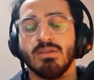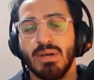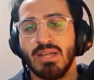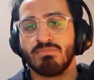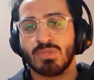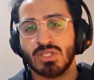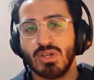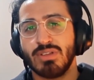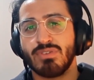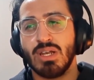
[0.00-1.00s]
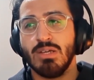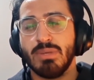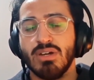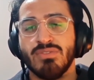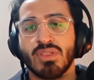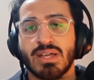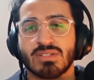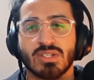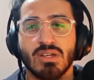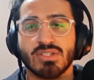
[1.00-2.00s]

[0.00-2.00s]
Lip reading: but I sold it for a little bit over $1,000,